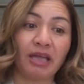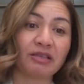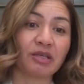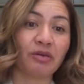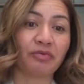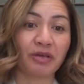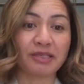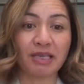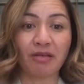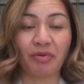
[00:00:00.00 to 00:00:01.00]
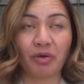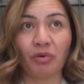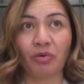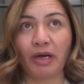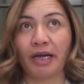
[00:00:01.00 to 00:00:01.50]
And so, for
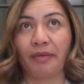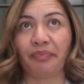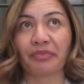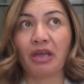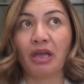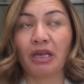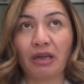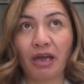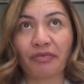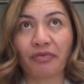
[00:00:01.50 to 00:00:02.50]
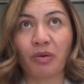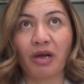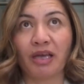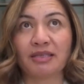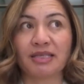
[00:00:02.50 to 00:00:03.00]
example,
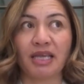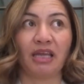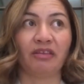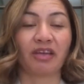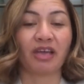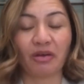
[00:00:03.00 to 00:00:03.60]
LifeWise and